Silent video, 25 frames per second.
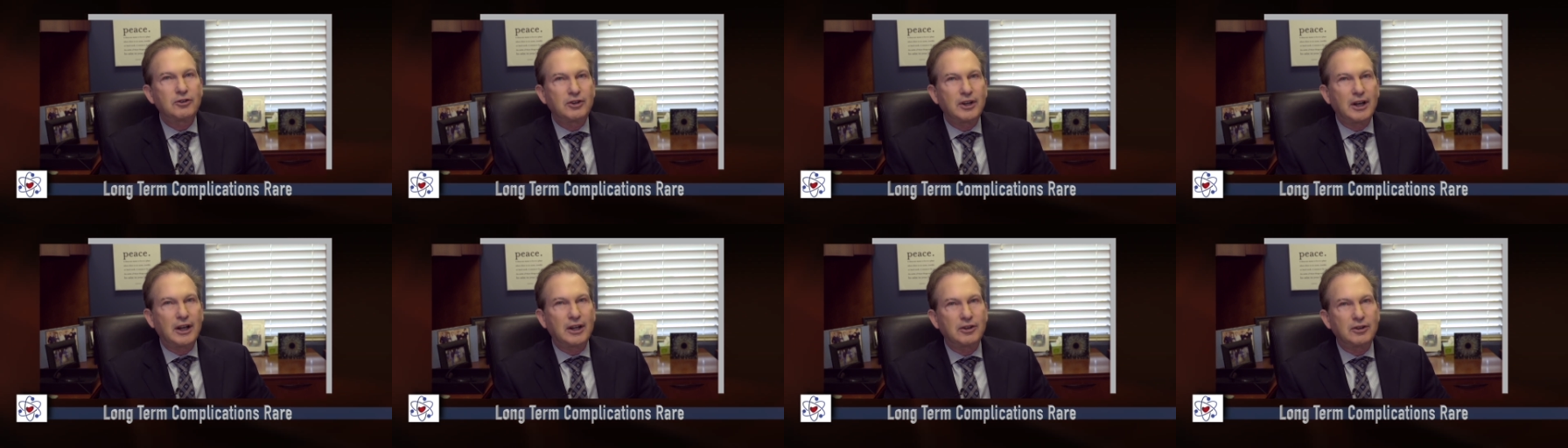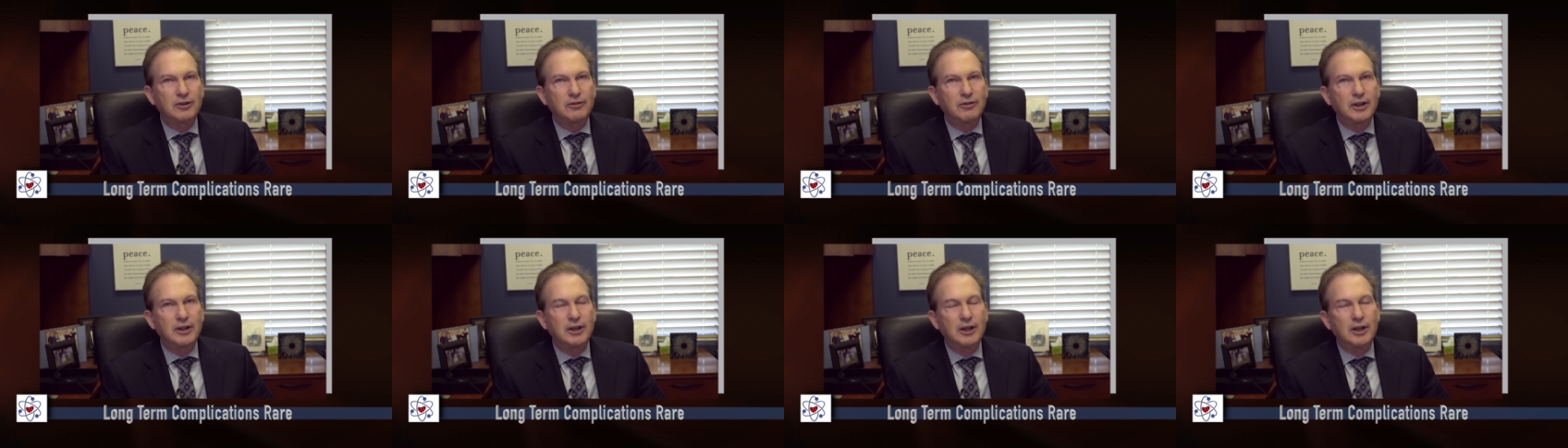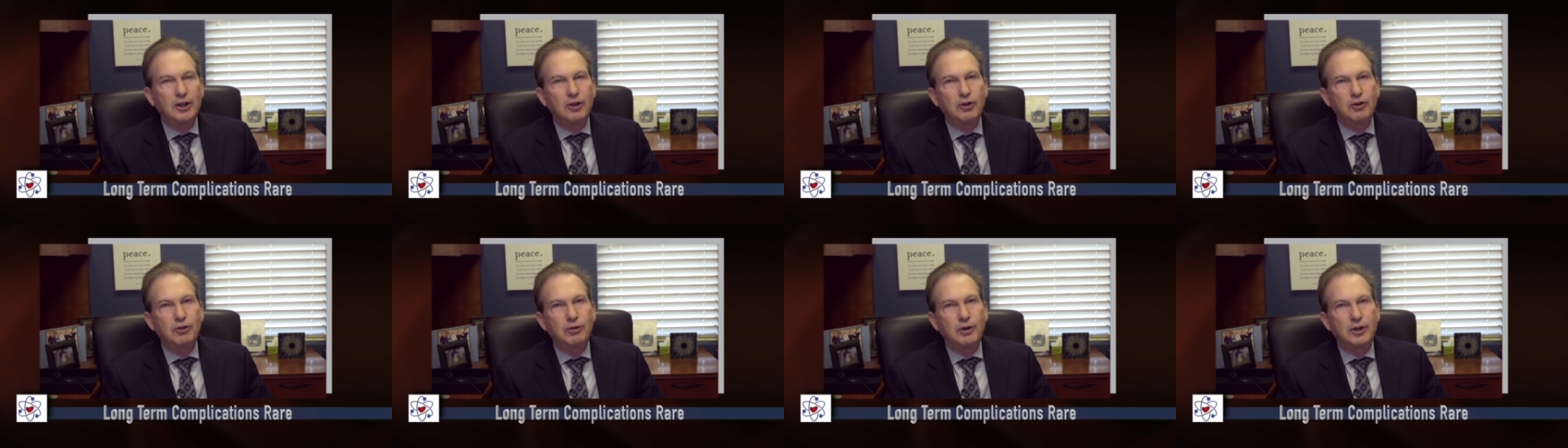chance of any
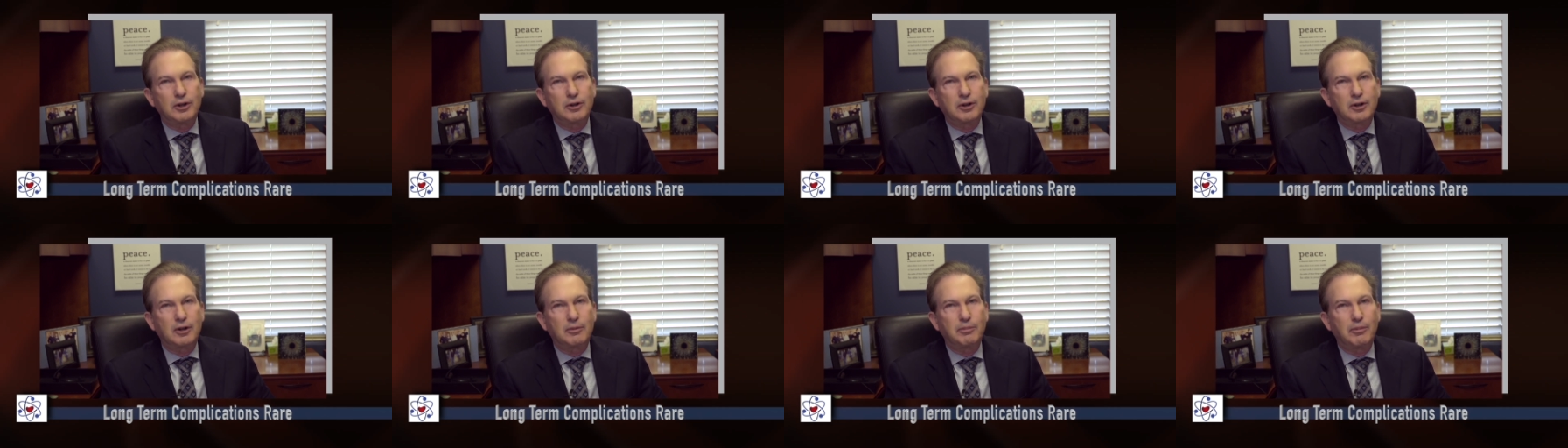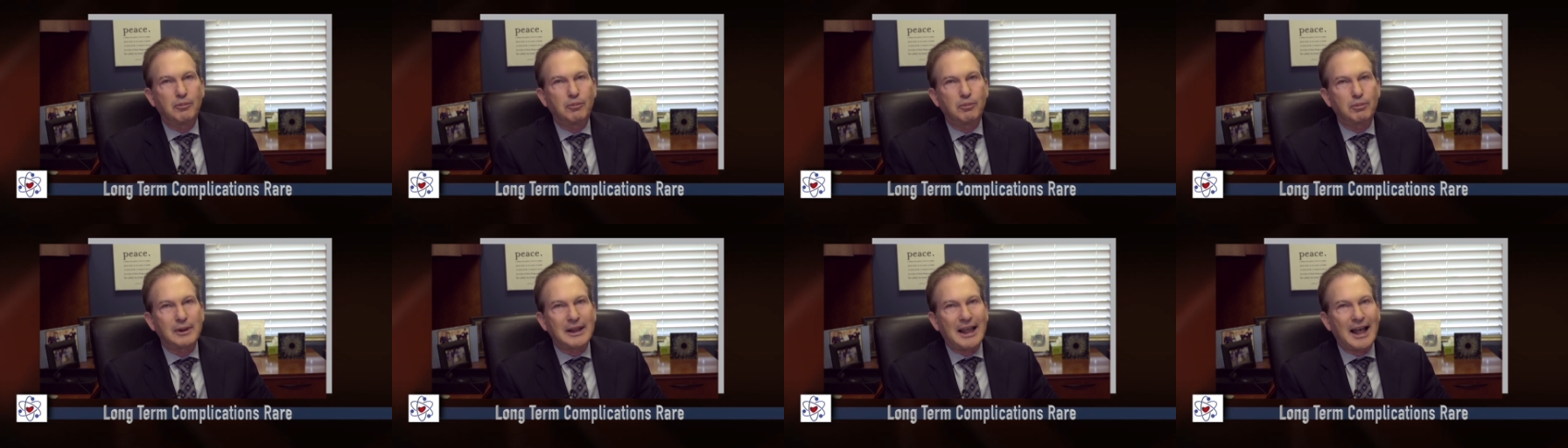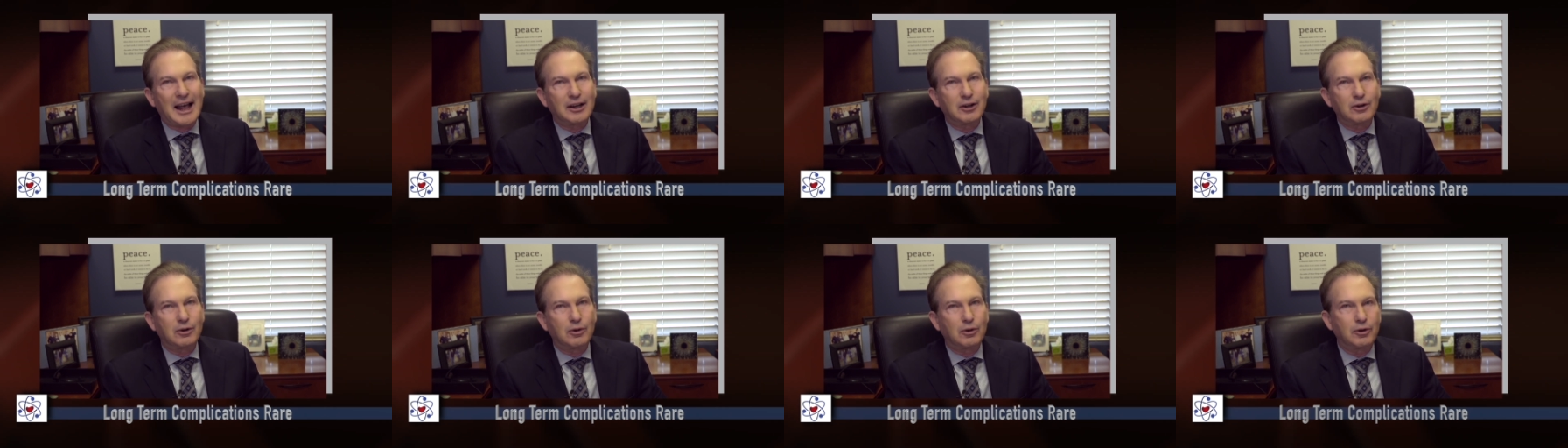injury to the
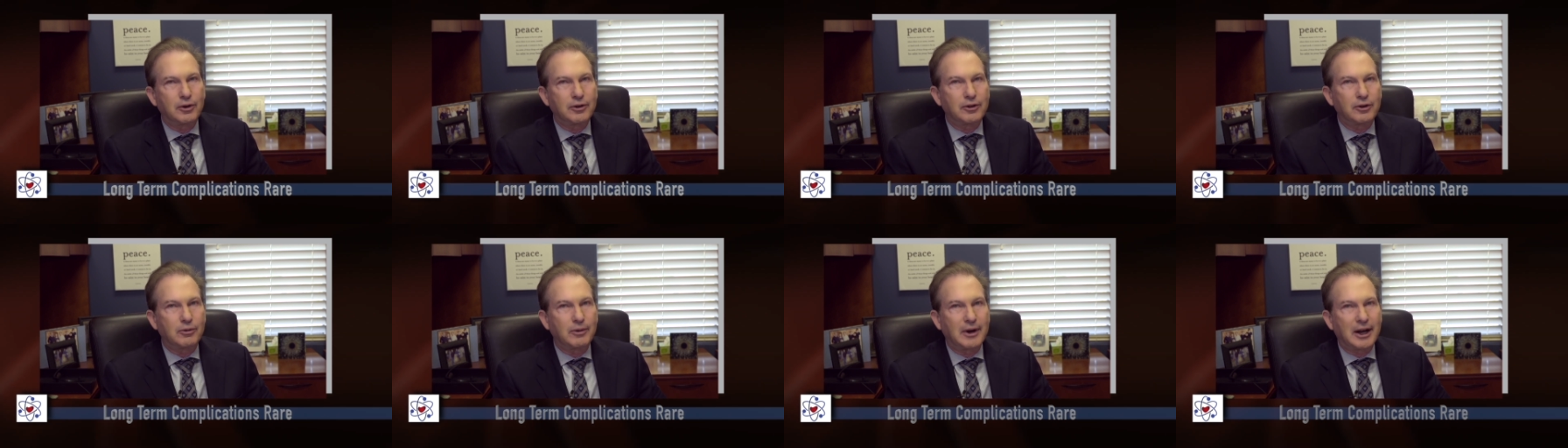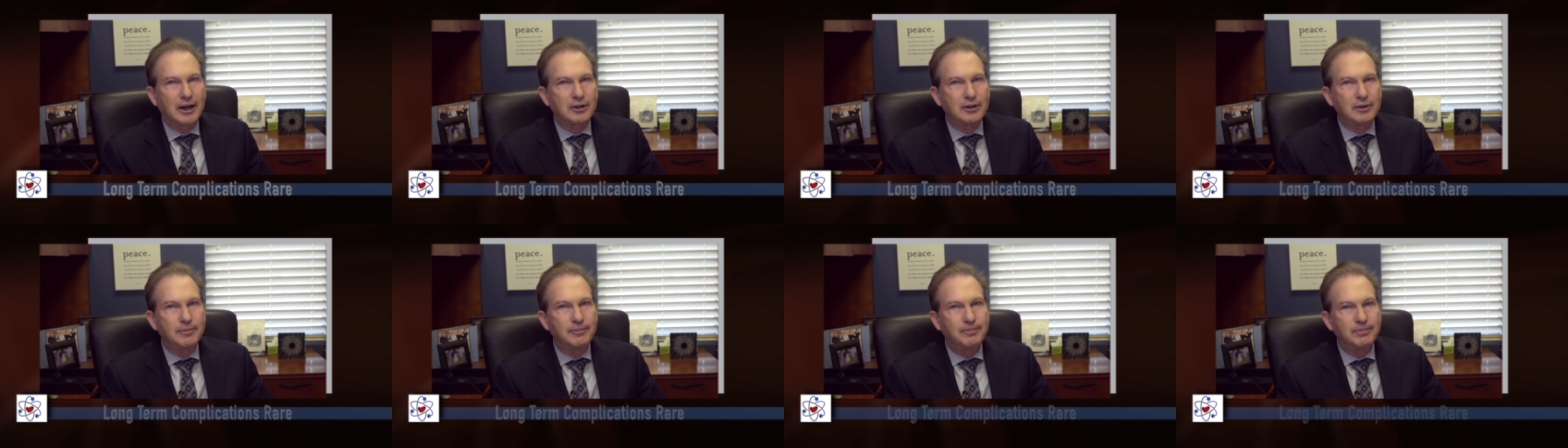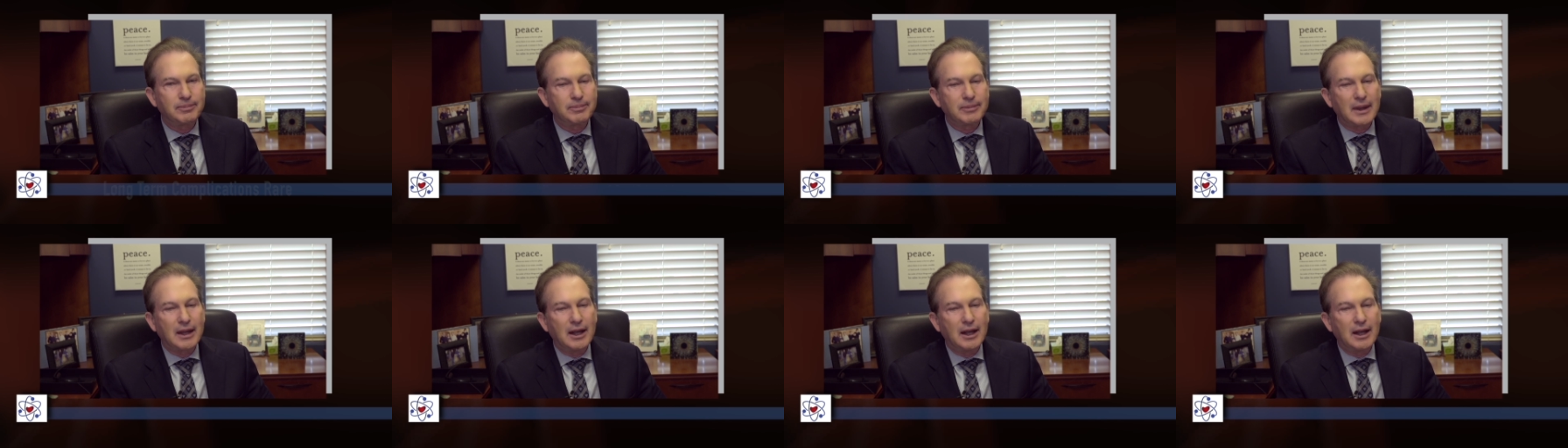bladder or the rectum.